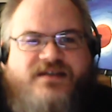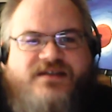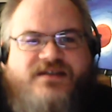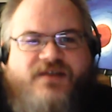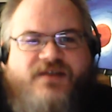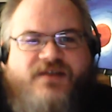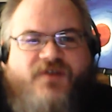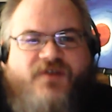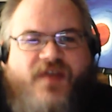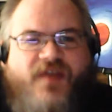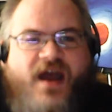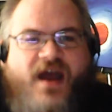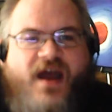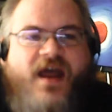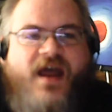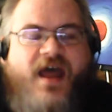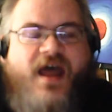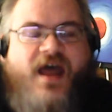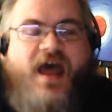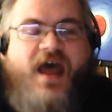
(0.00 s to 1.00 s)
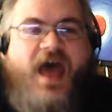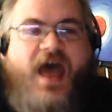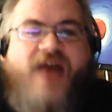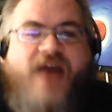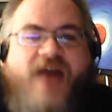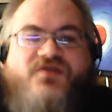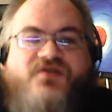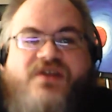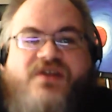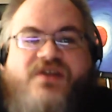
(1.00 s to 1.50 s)
stuff on that.
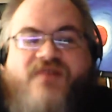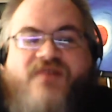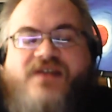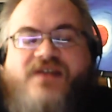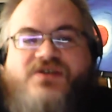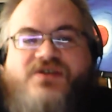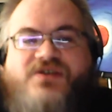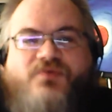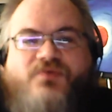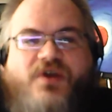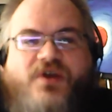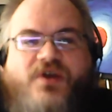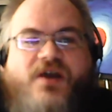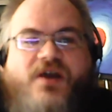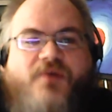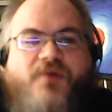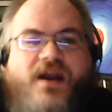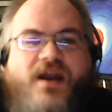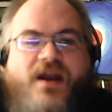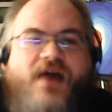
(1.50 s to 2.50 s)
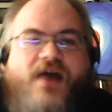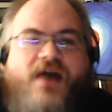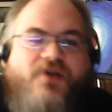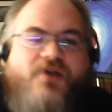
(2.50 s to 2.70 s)
And if Steve Kenson were here right now,